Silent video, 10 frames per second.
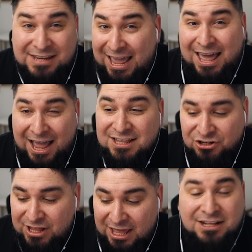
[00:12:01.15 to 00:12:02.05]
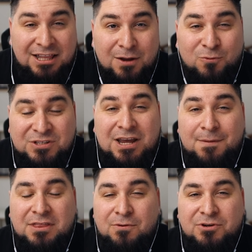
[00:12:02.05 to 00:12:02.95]
I literally had a client one
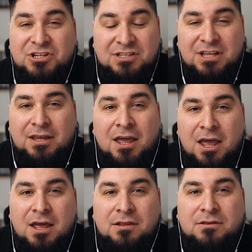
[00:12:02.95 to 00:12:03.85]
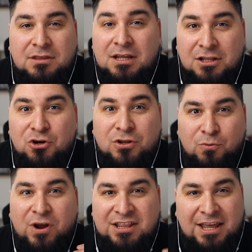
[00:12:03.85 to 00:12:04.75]
time, and they were just like, they literally
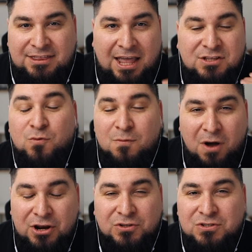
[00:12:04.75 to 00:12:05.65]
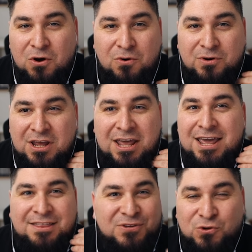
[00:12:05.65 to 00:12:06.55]
read like that, super monotone,
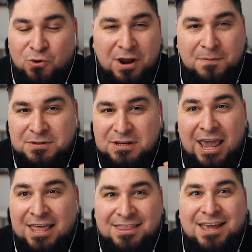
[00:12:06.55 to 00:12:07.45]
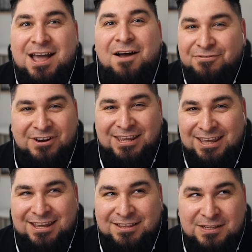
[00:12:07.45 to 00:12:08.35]
the script, and they
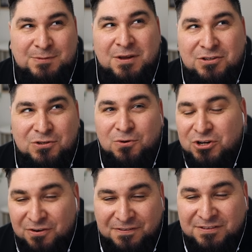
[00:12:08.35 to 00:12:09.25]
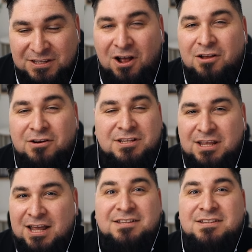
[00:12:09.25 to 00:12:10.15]
spent $250 and they
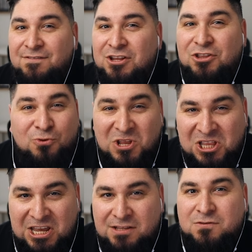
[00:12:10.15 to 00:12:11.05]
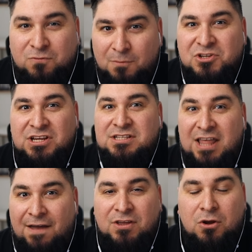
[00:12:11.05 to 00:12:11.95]
got 73 leads from just
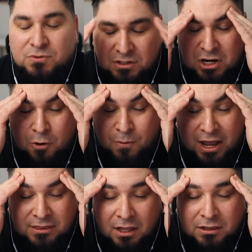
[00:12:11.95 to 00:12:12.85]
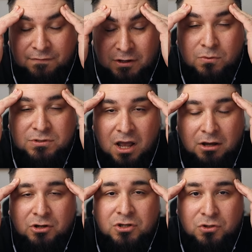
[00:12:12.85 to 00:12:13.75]
that video. It was a terrible, I thought the video was not
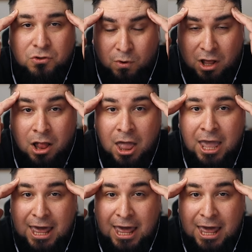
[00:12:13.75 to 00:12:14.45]
going to do well.